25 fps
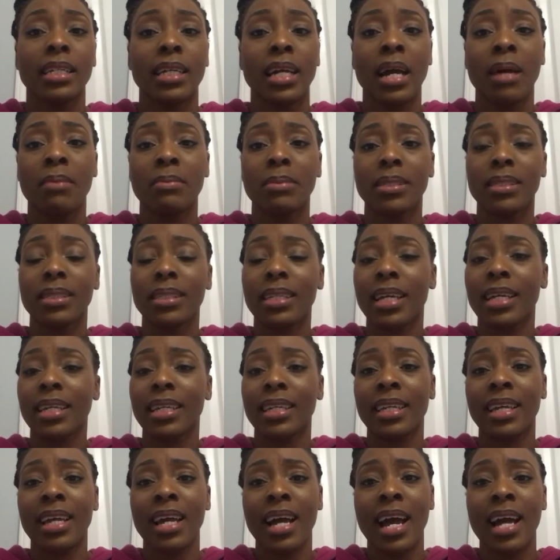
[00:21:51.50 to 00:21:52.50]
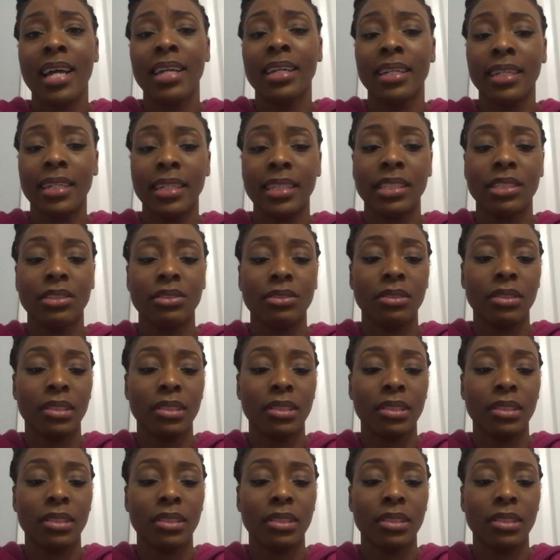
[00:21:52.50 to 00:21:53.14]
I'm just like, yeah, I need to